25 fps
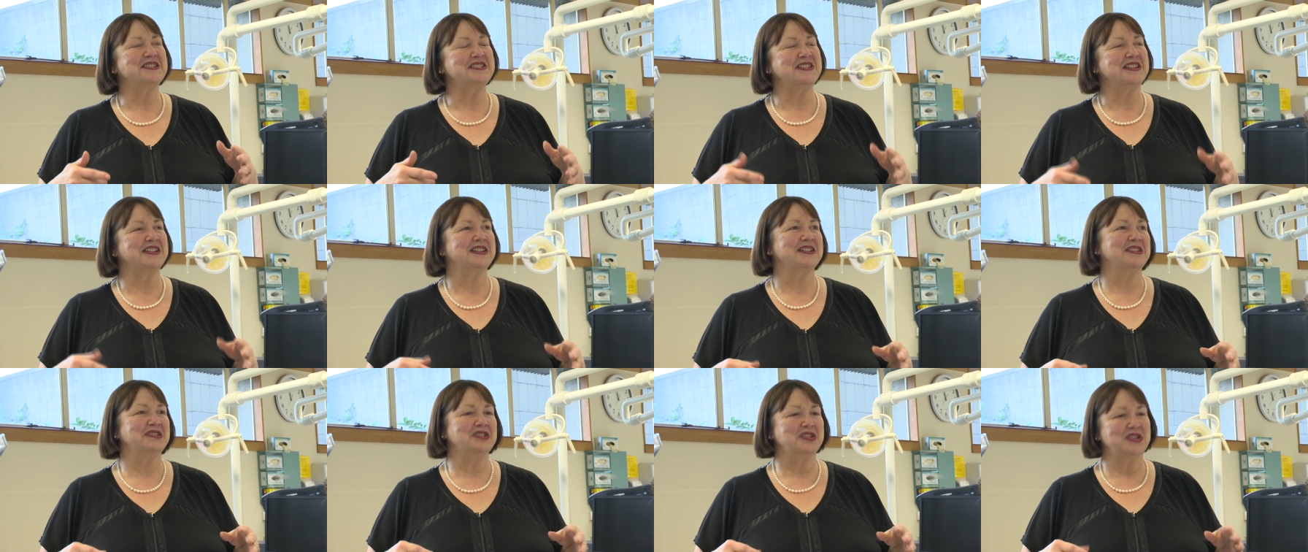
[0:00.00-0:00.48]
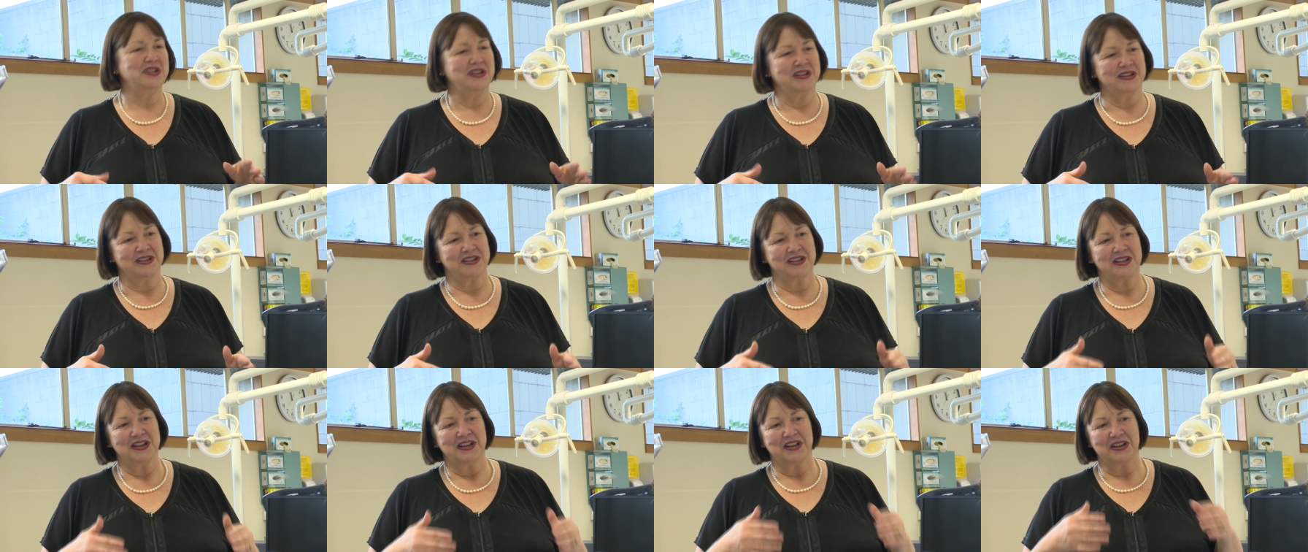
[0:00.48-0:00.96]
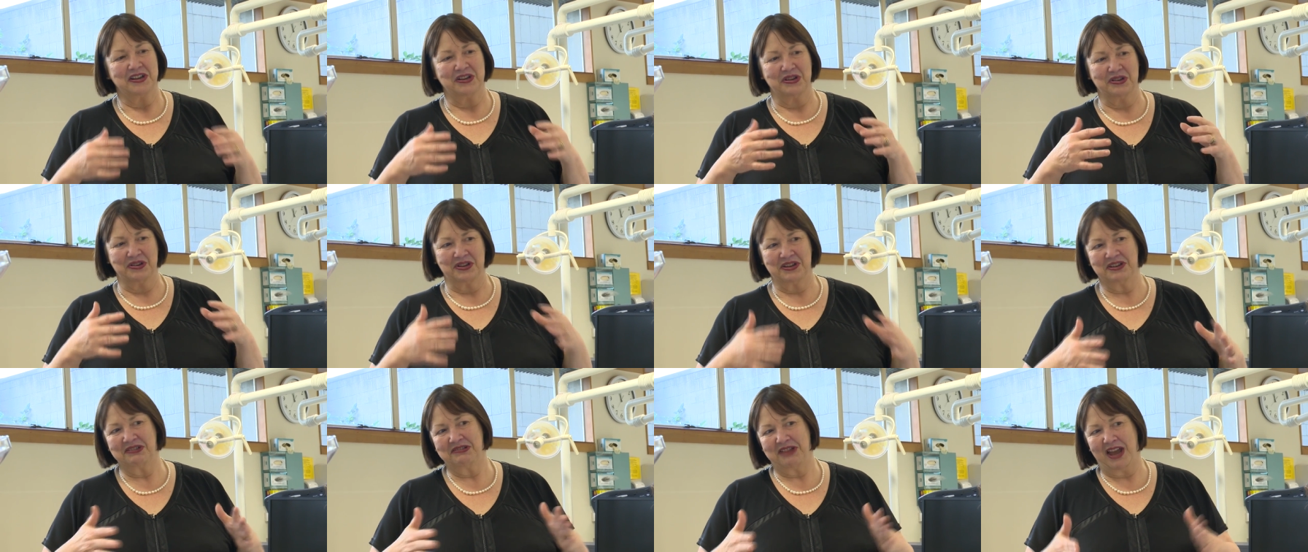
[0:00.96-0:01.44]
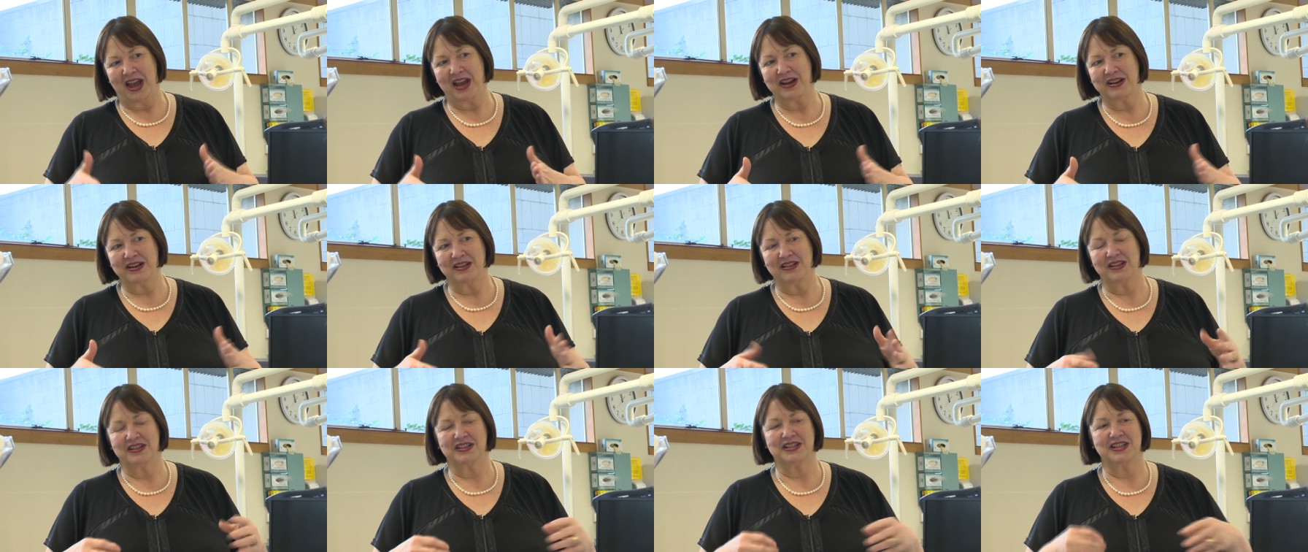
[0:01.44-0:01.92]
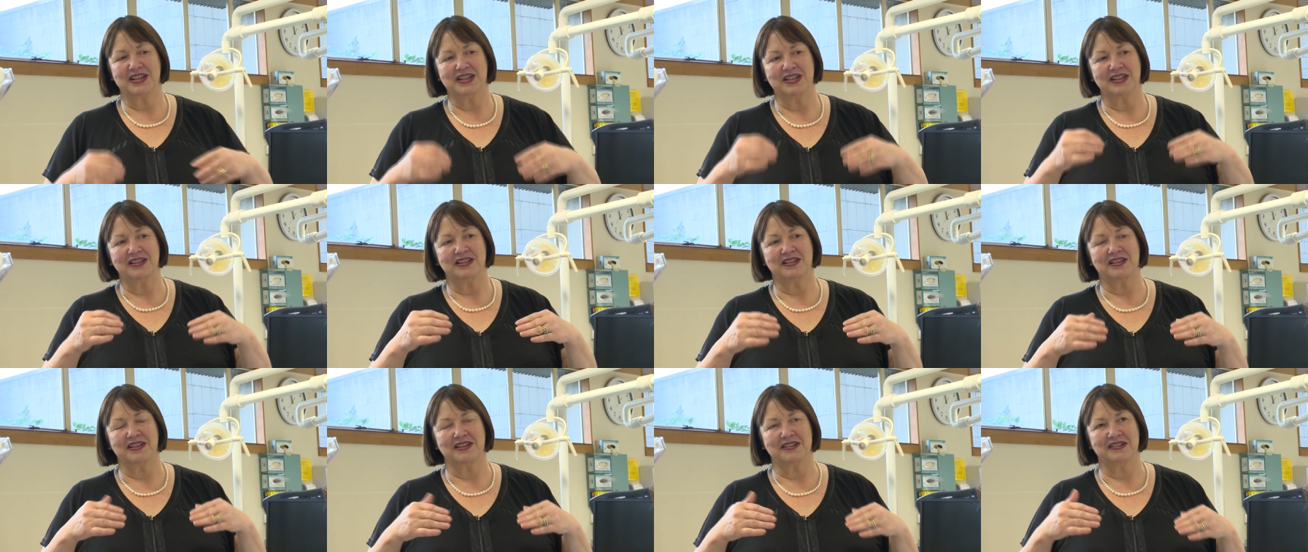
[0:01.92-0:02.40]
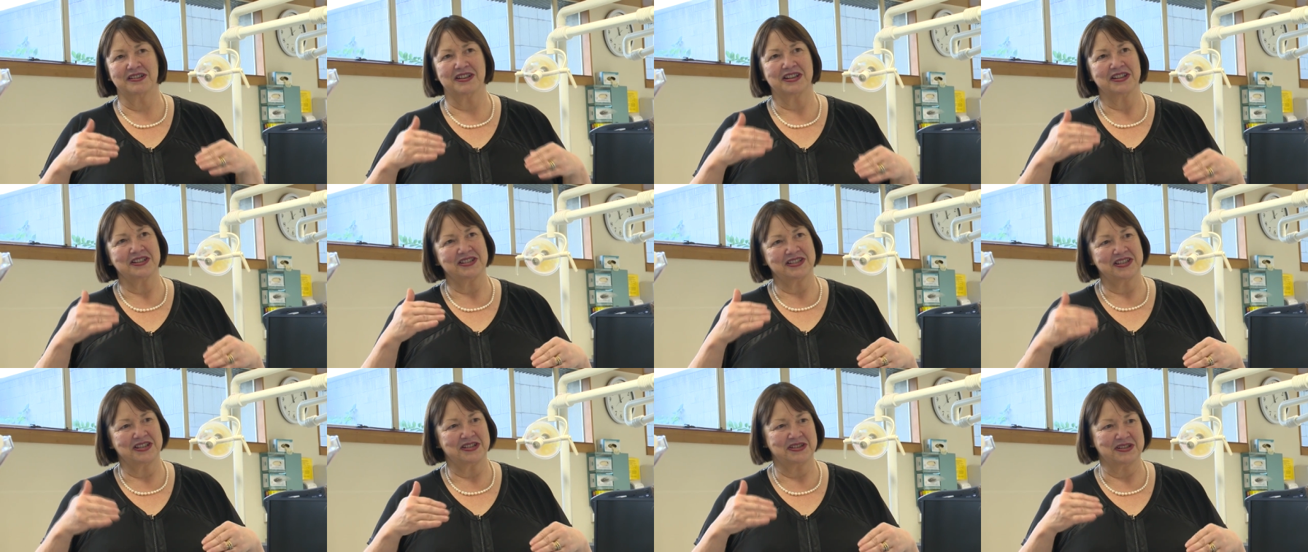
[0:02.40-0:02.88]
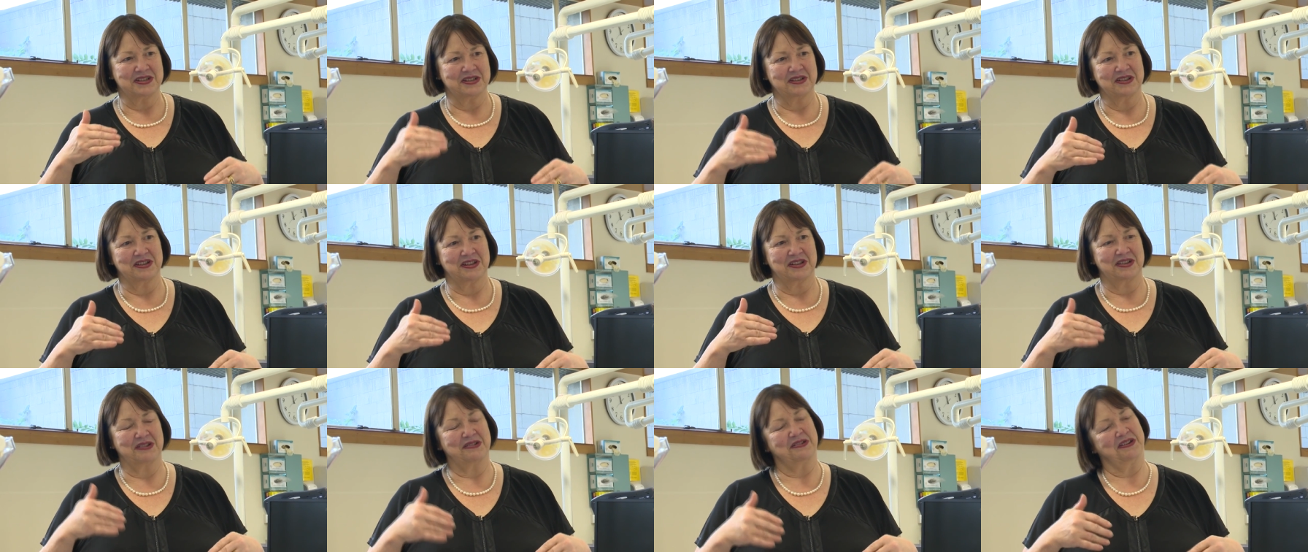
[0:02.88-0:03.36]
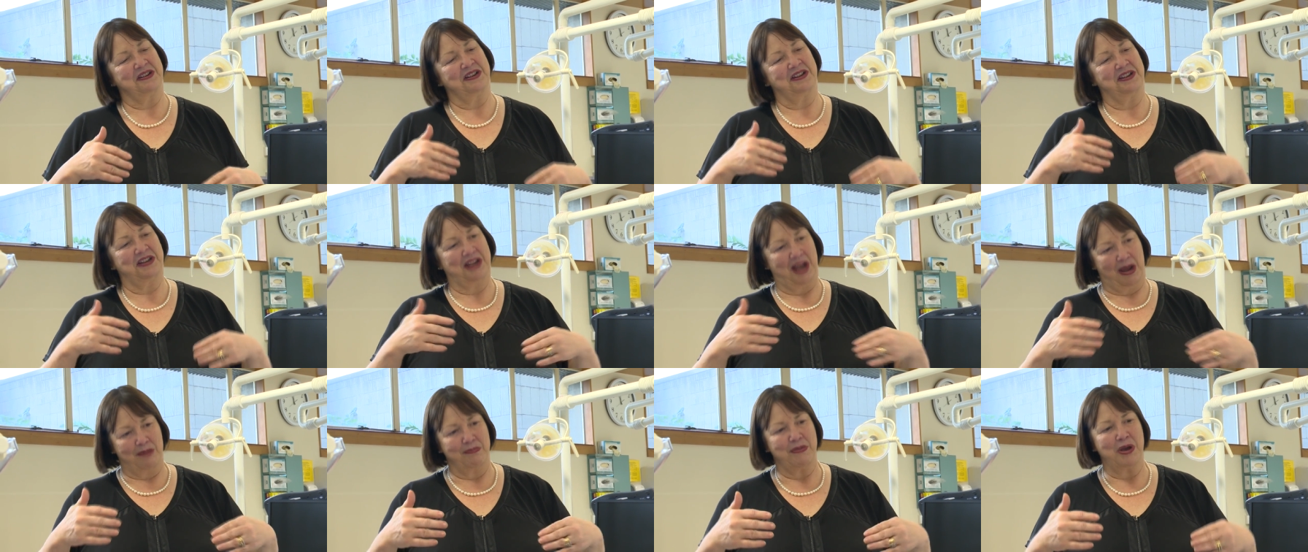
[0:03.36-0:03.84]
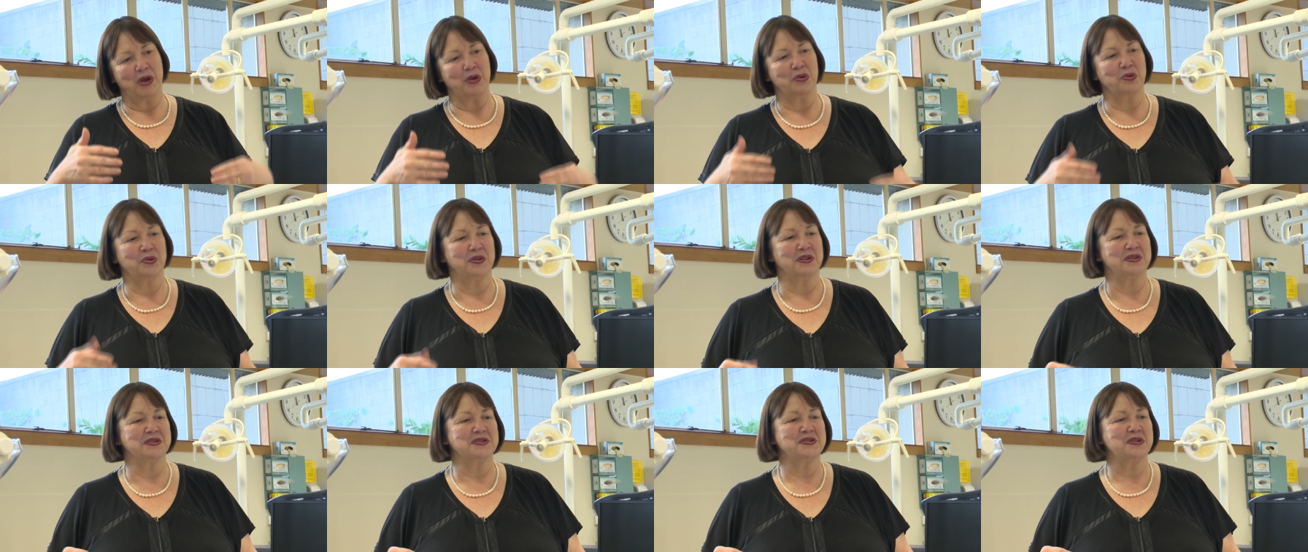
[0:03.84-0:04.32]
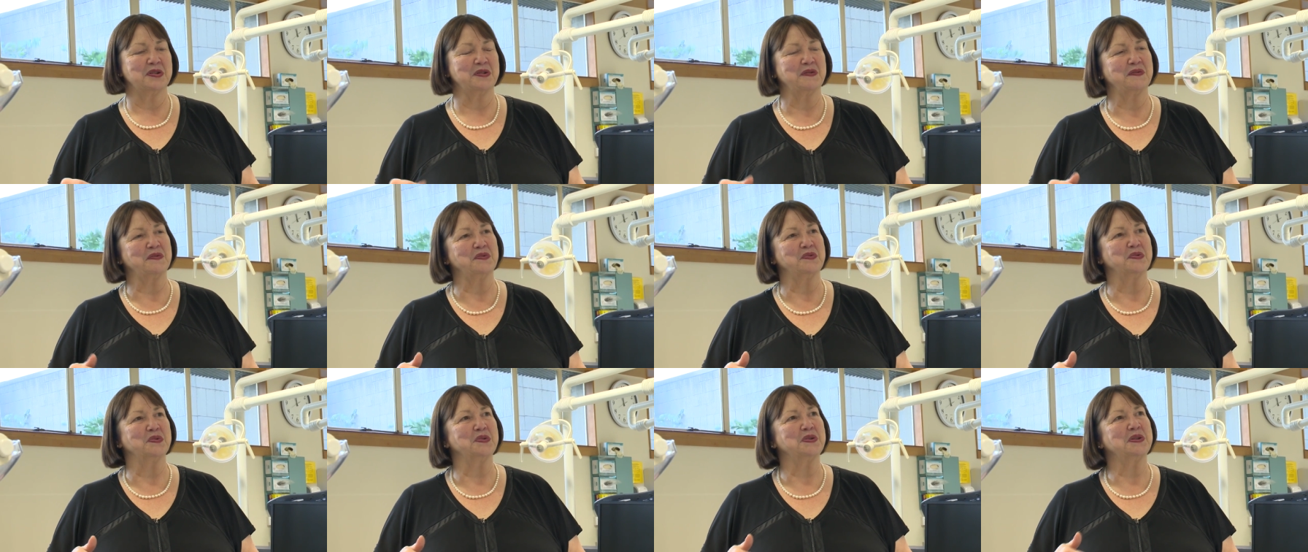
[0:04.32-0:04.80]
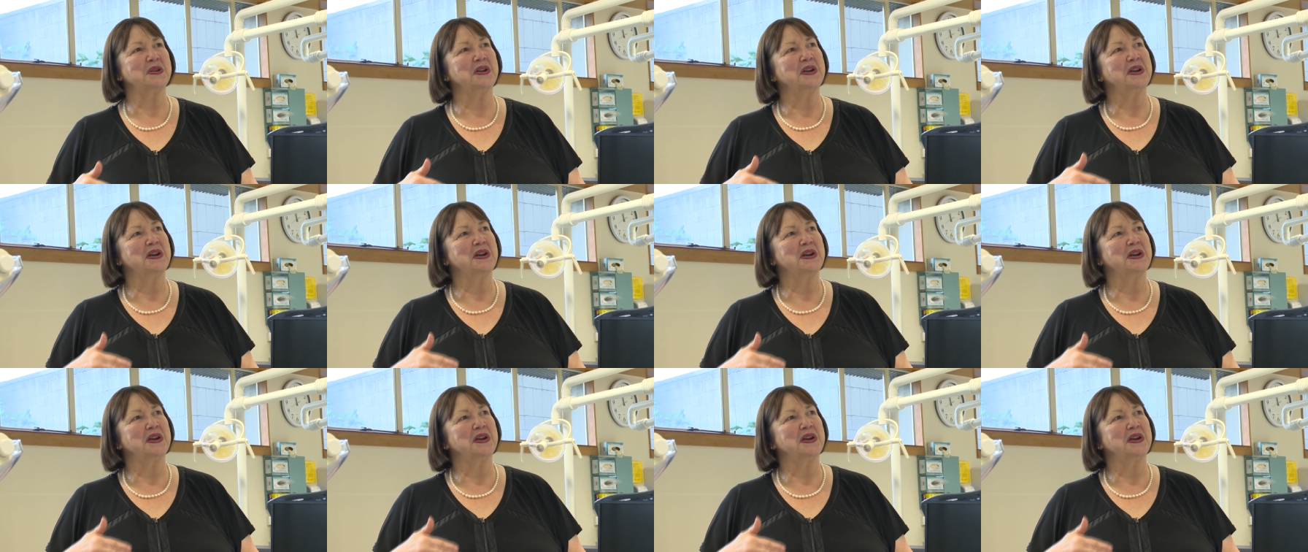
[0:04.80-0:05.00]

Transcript: second year, you're counting the teeth and assessing the gum health and so forth.